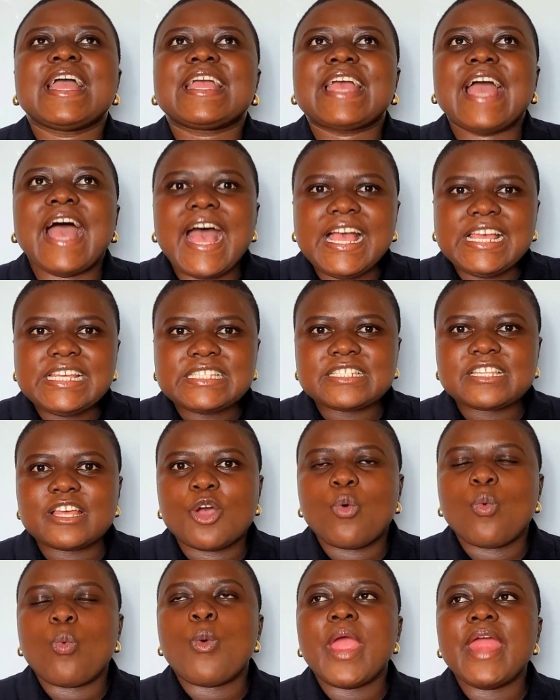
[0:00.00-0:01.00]
Guys,
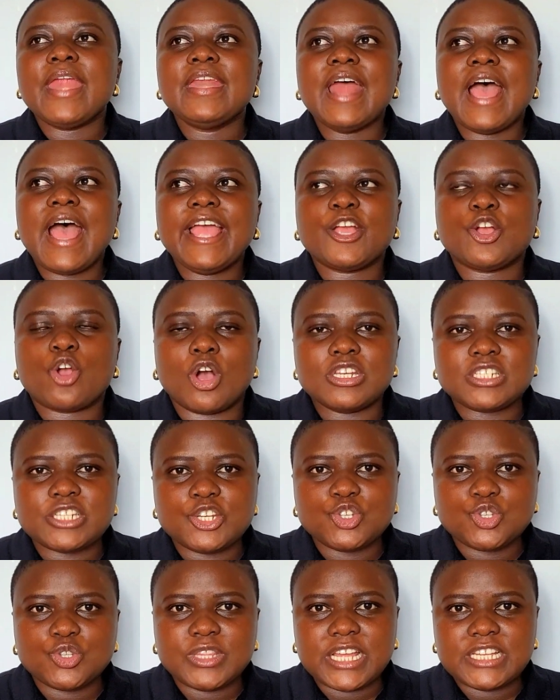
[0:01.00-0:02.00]
when I got
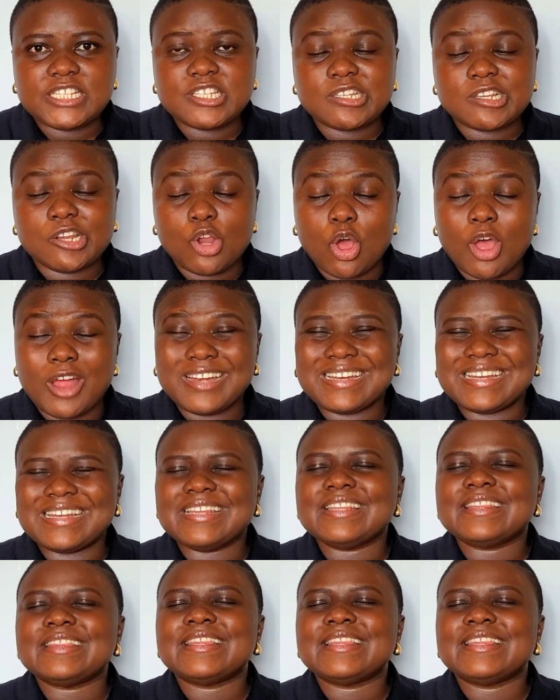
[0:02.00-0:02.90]
into that salon,